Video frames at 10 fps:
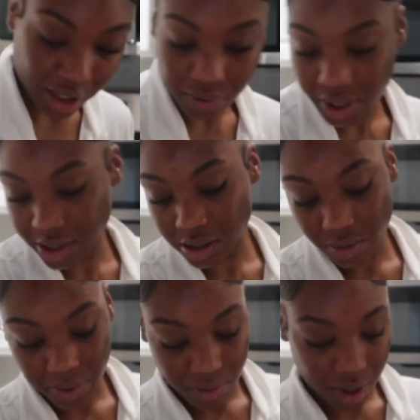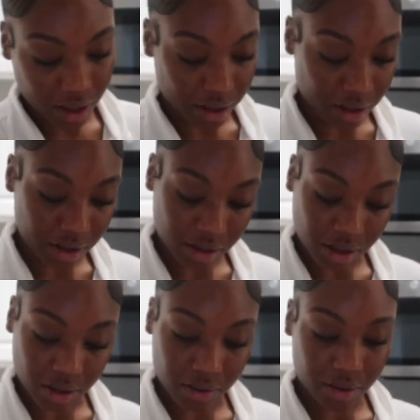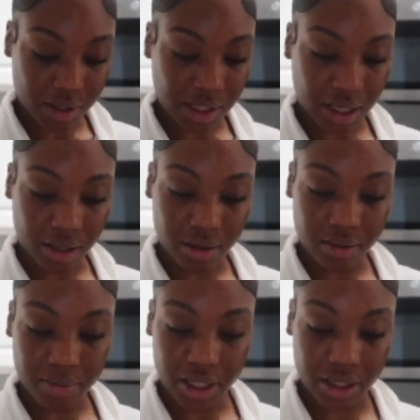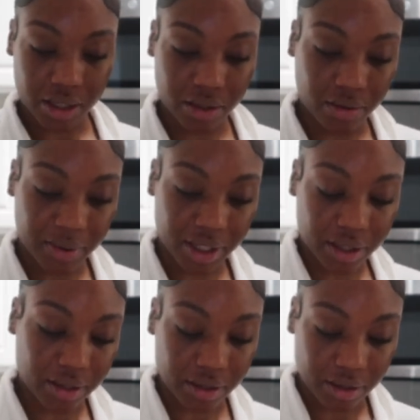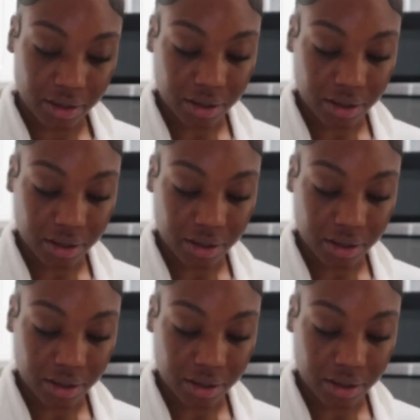anyway, soap and water. So it's not a big deal, but